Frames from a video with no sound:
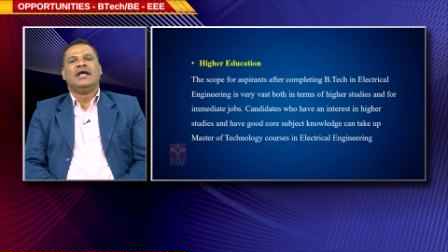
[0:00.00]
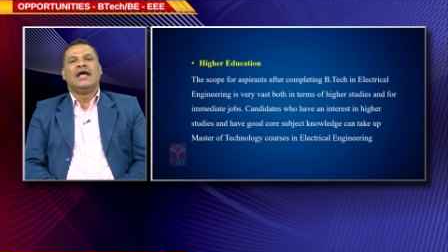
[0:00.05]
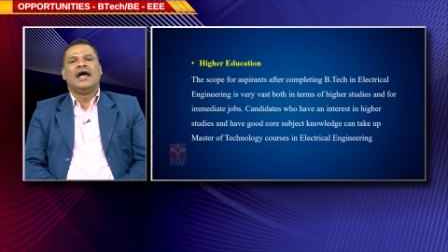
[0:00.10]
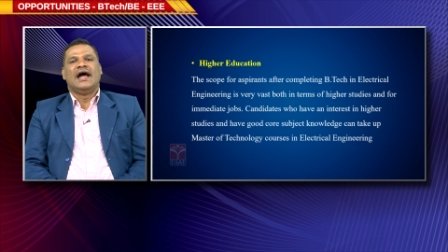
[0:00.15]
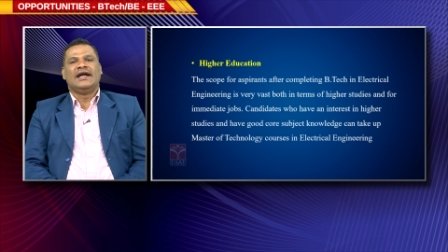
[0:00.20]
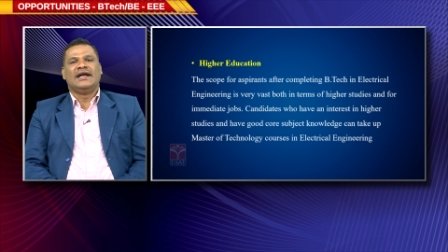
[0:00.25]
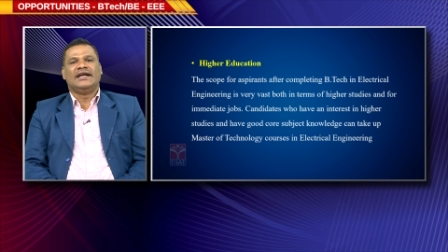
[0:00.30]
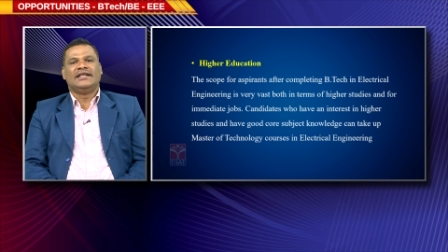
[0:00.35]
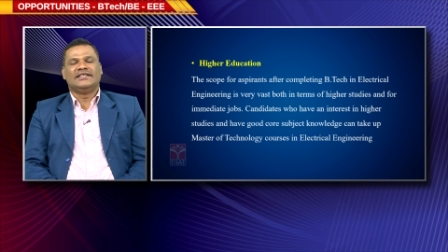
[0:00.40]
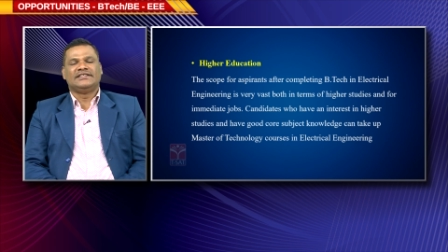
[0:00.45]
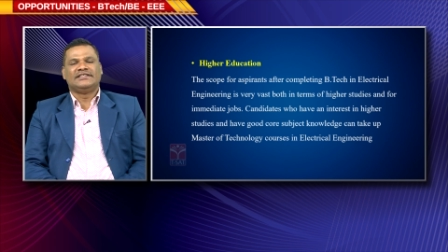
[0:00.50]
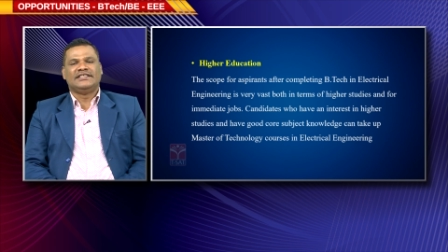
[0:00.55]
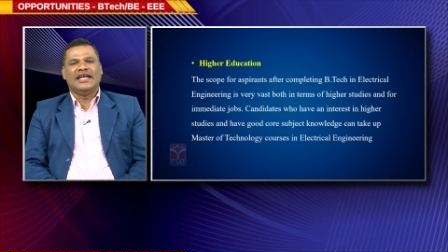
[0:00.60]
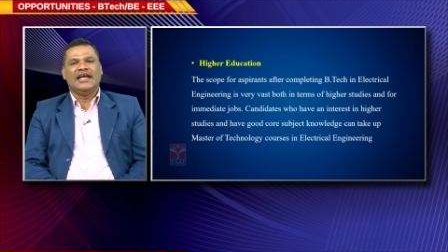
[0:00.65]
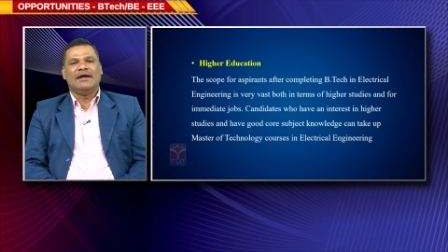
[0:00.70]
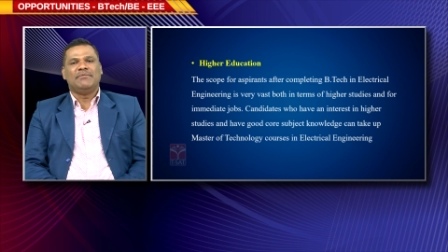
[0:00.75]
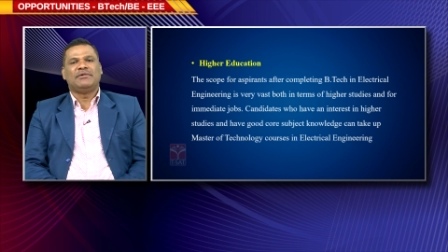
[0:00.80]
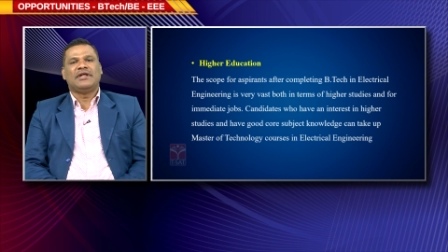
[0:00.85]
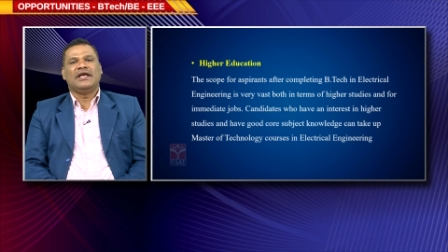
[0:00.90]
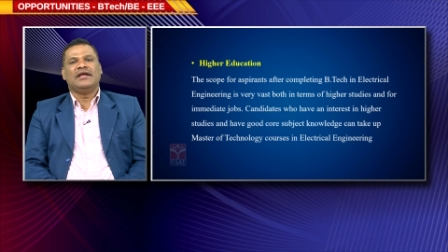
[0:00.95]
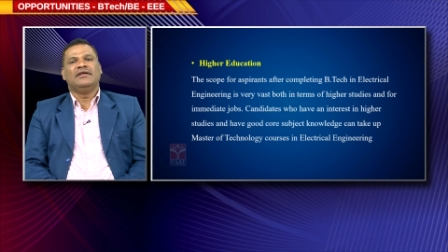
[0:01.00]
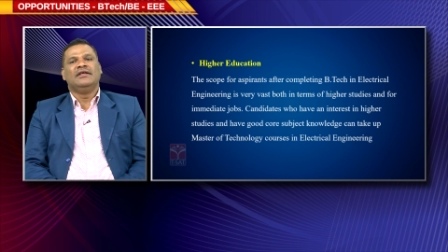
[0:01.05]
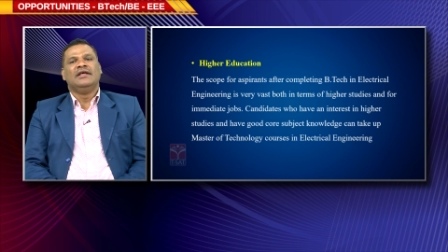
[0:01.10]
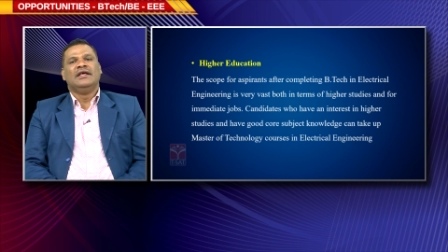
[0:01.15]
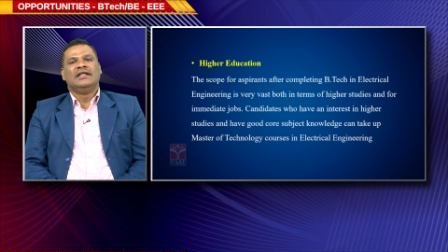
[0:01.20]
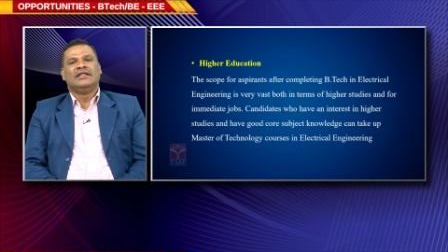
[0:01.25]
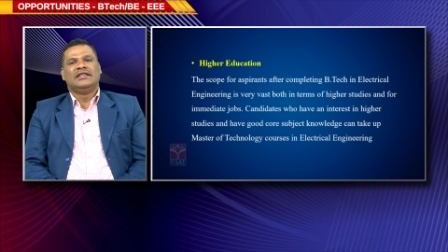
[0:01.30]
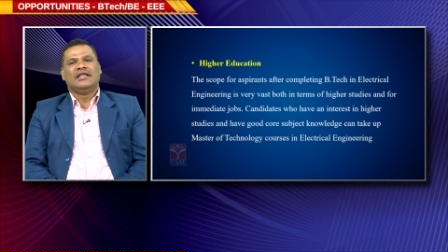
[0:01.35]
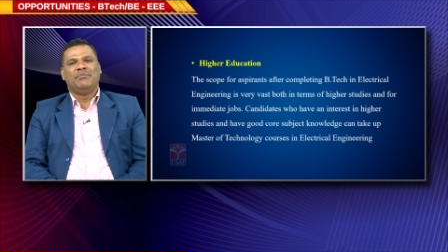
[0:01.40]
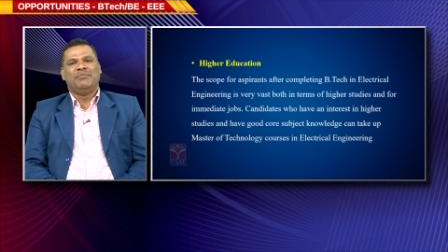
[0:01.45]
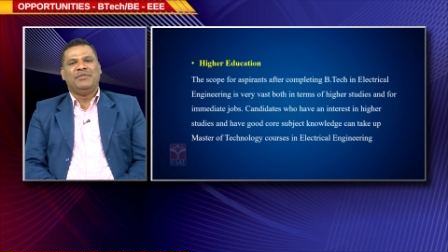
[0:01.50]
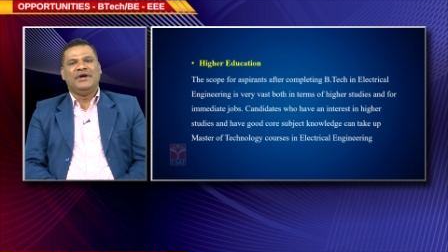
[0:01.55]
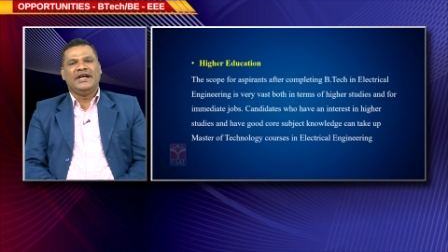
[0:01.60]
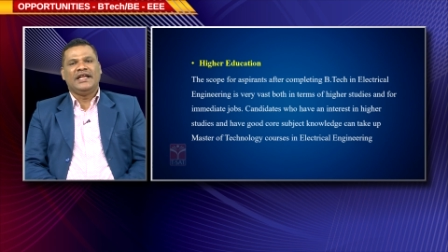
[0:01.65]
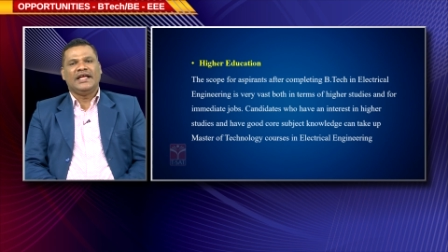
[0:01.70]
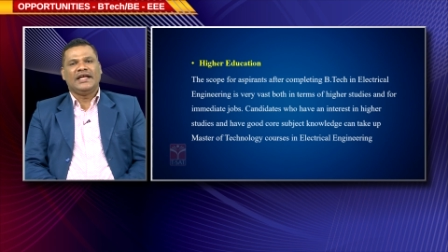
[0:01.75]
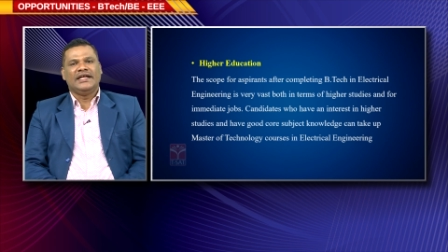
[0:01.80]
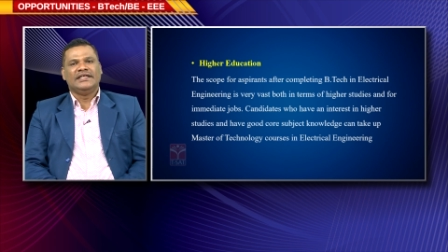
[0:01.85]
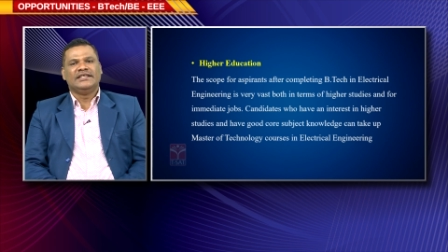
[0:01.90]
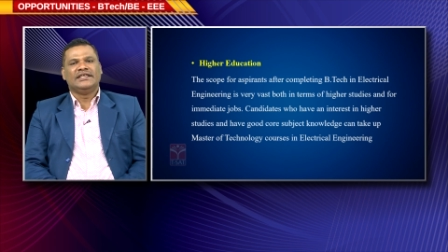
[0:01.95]
And at the same time, the
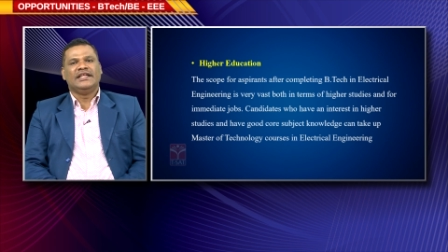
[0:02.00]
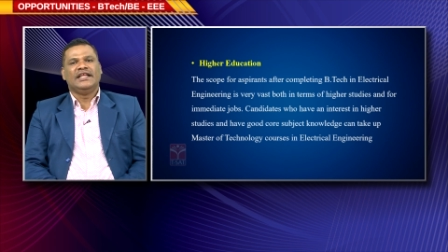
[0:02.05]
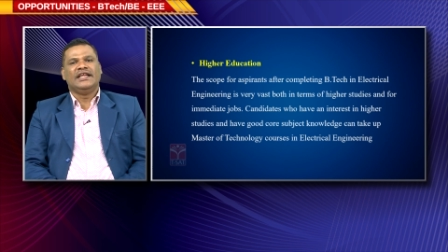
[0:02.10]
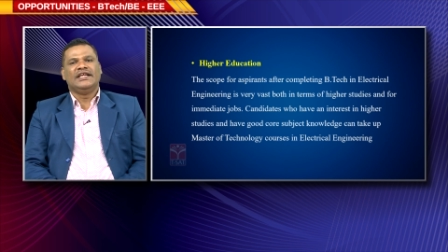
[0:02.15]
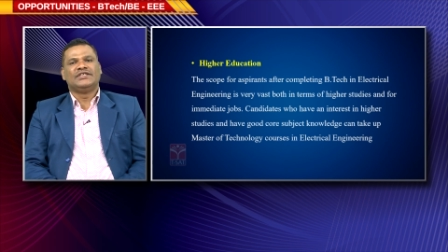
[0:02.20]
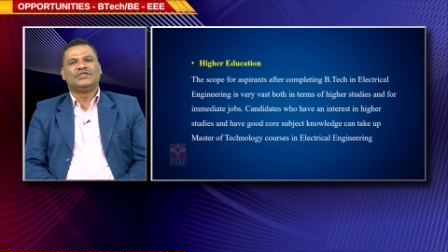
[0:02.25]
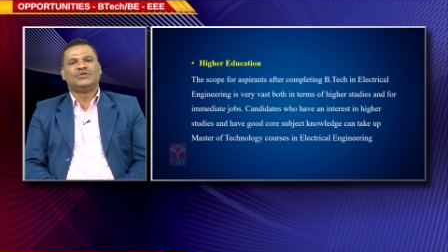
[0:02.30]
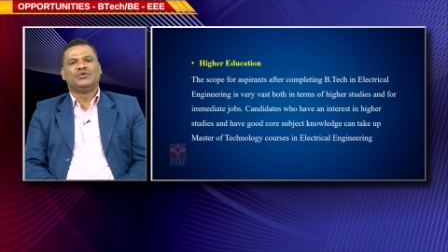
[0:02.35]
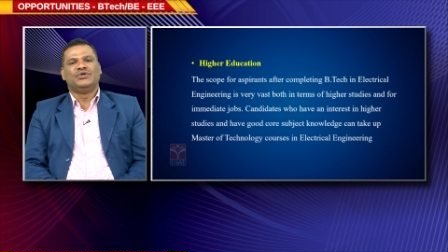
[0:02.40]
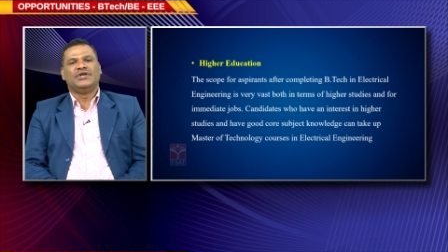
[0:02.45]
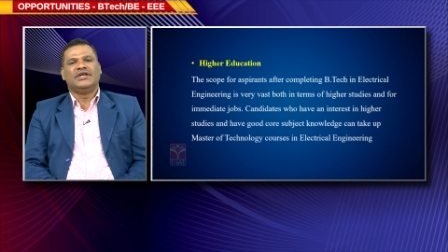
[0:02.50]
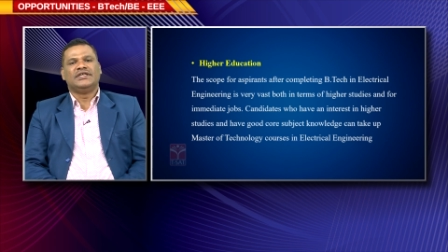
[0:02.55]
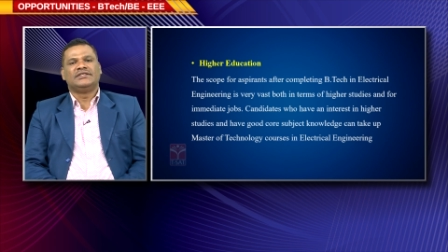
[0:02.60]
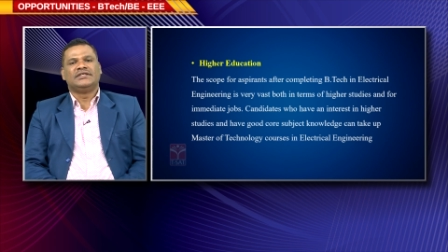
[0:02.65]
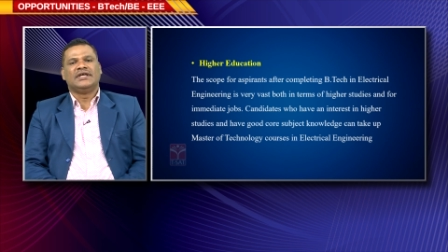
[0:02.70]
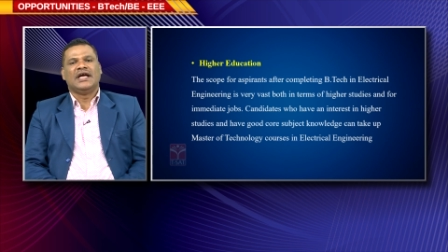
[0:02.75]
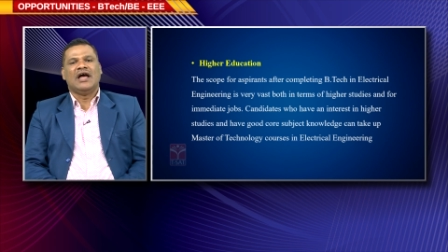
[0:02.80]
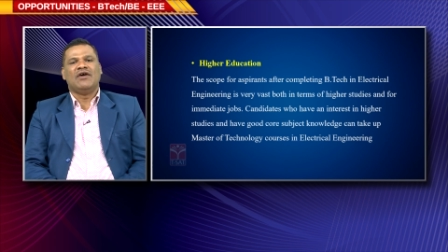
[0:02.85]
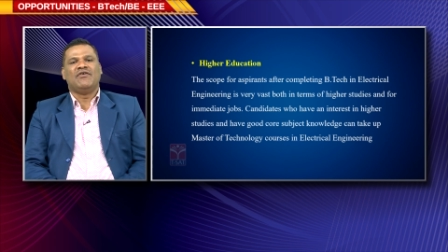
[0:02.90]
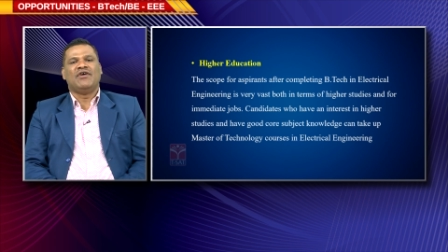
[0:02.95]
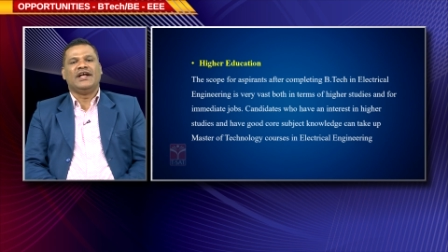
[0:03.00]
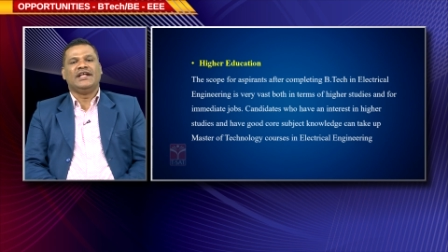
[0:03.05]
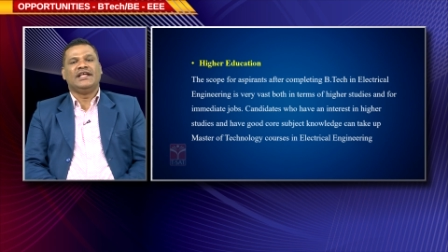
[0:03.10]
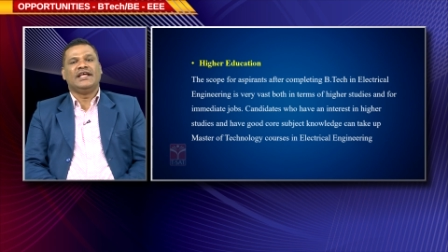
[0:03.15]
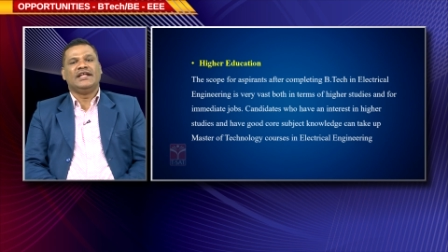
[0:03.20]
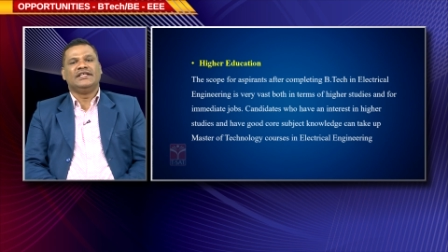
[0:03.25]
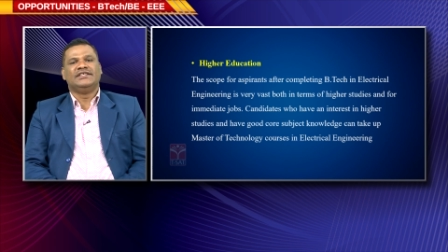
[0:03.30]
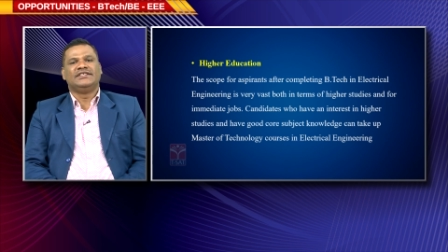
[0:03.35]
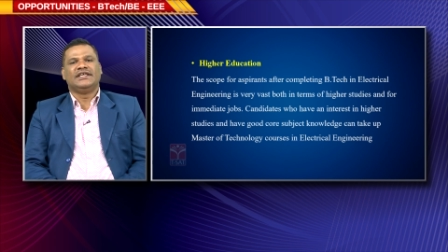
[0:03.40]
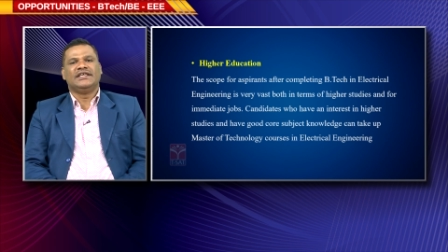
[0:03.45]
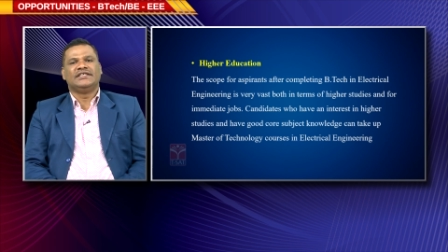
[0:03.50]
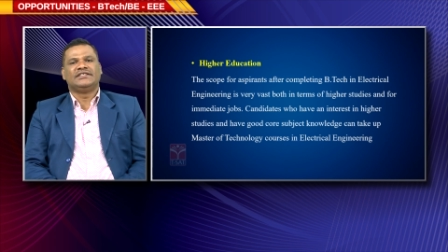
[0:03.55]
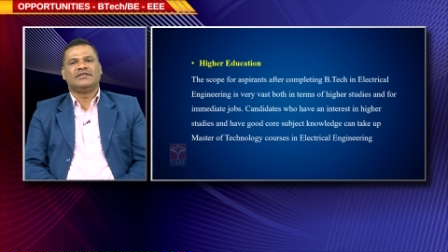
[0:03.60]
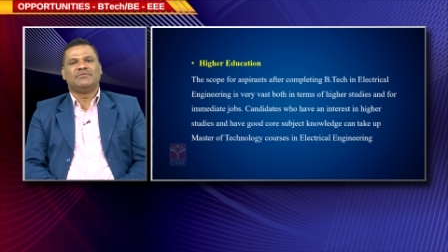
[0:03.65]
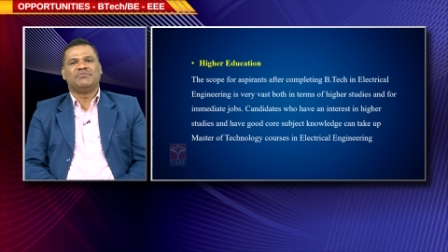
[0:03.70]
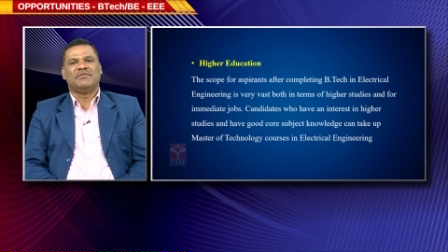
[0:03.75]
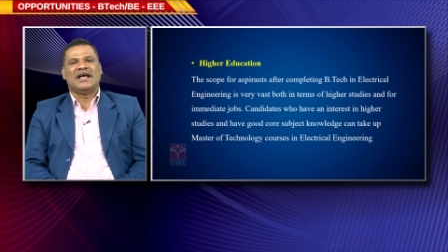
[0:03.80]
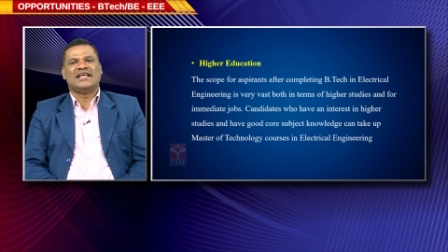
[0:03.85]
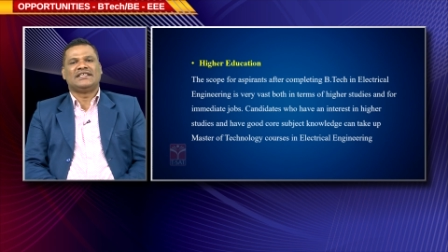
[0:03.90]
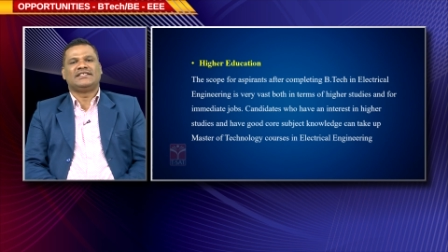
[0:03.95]
BTech engineering students have higher
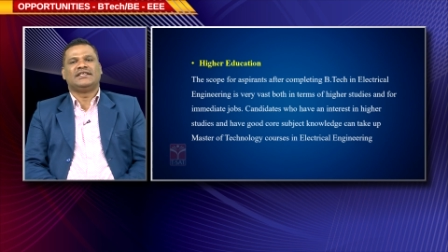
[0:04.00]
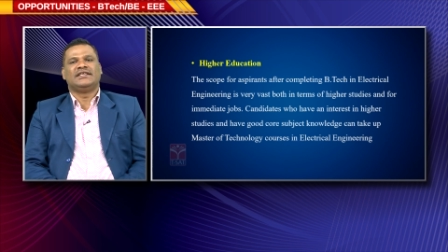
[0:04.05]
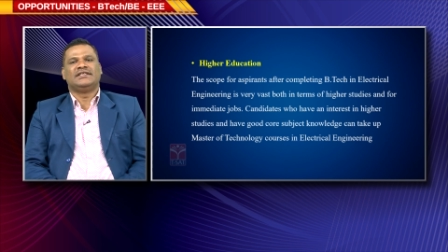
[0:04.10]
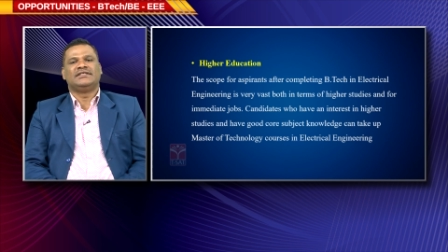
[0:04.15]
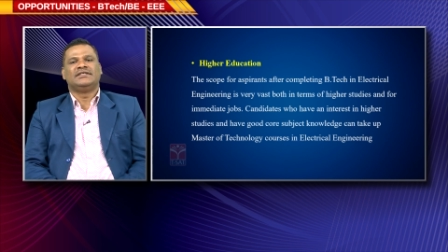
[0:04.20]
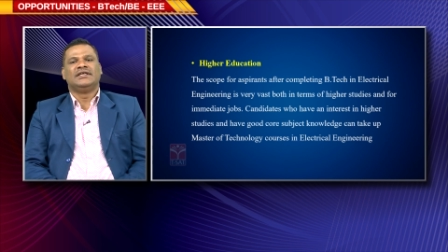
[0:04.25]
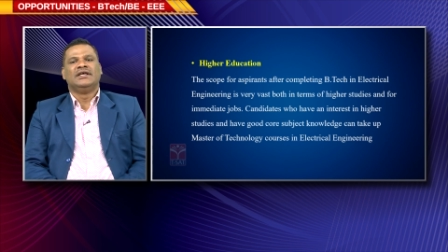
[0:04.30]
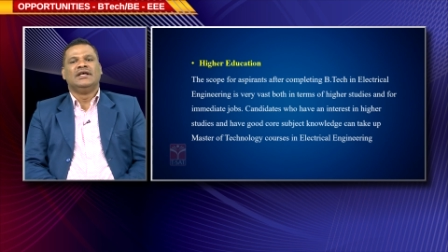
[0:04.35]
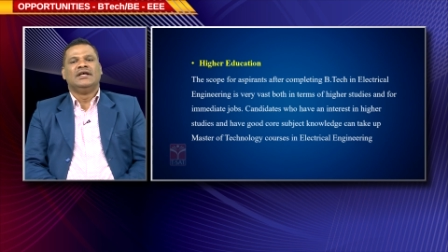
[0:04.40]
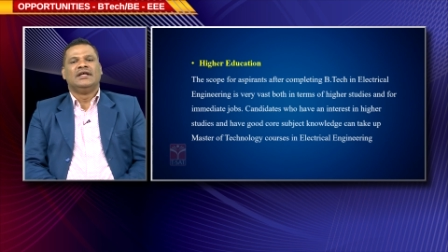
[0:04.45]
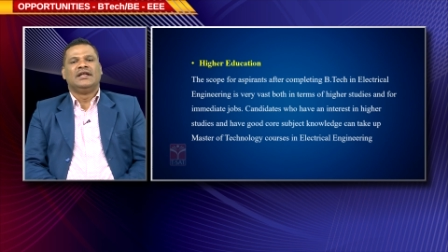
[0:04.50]
education masters.